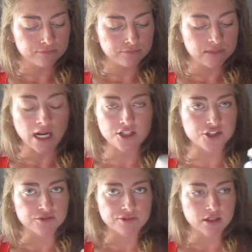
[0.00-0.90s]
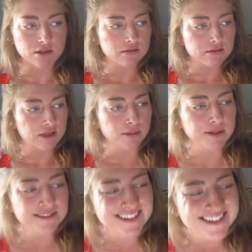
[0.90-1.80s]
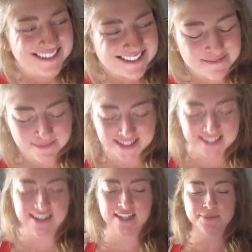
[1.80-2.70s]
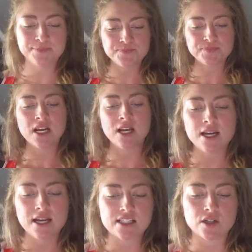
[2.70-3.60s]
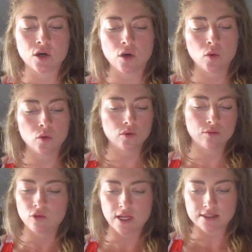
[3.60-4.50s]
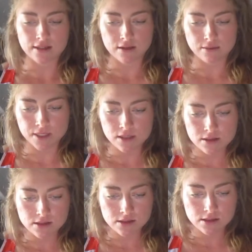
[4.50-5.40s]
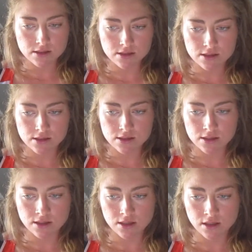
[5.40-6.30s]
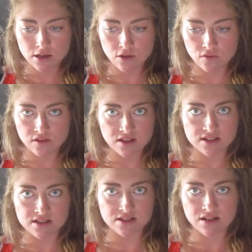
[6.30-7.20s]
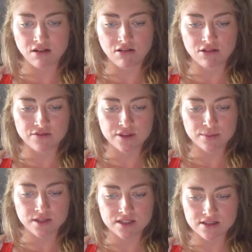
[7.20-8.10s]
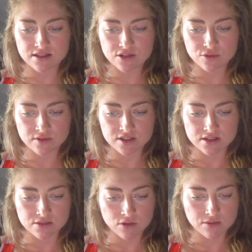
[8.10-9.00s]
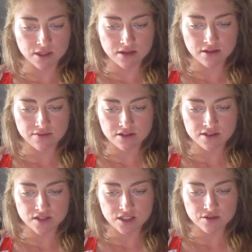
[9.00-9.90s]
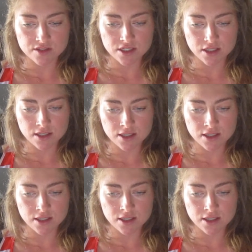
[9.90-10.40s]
yeah, it's just a really good supplement. But so we'll get to that in a minute. Hopefully this isn't all over the place. This is one of my first videos here.